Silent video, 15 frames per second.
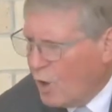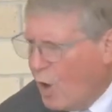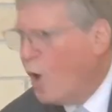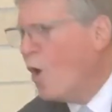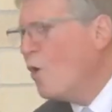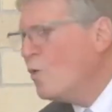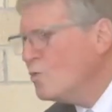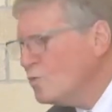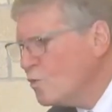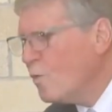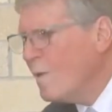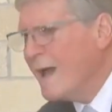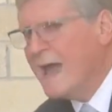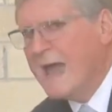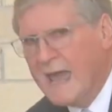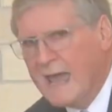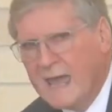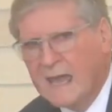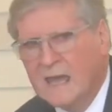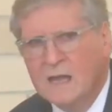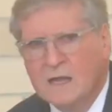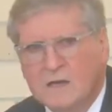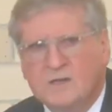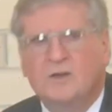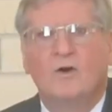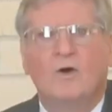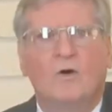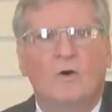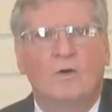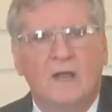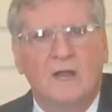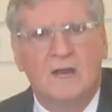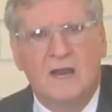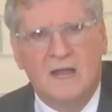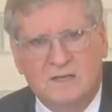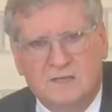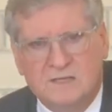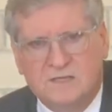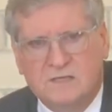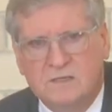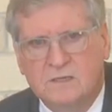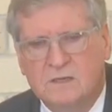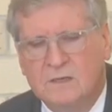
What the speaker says: own way to holiness,